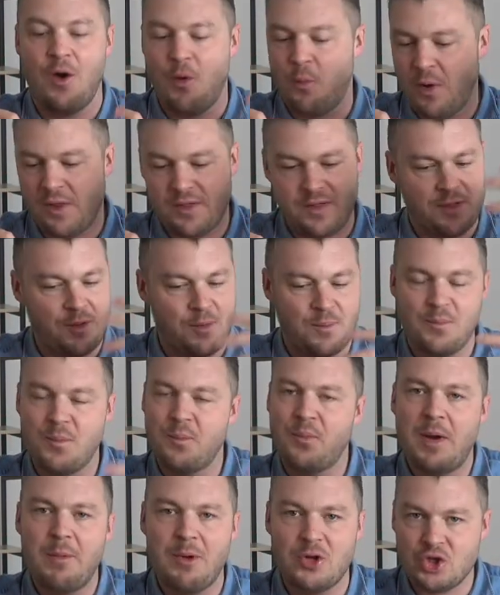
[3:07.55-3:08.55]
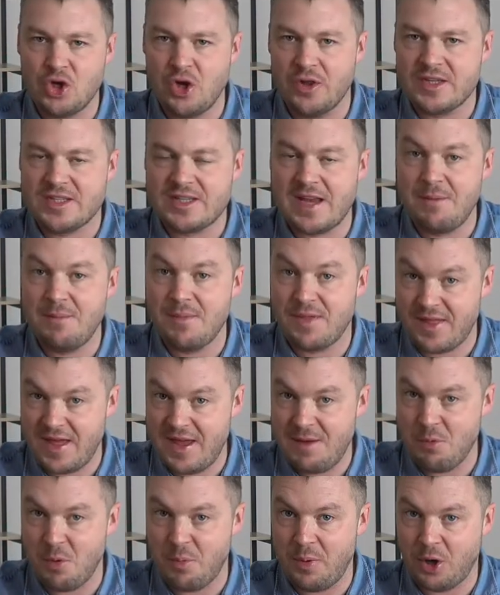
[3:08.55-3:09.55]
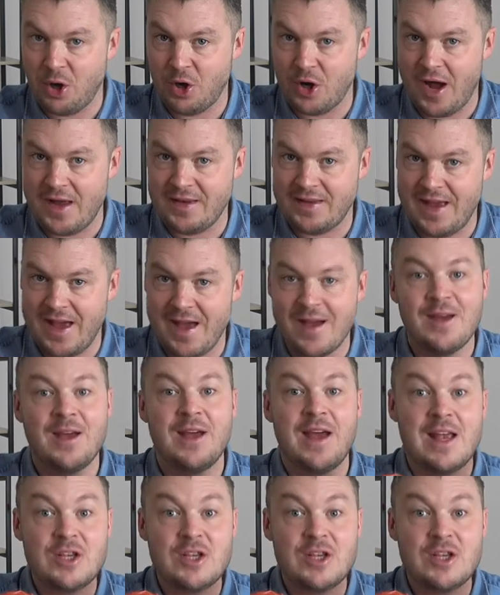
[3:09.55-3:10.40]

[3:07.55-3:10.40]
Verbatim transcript: with pretty much all the same theme would be a good idea.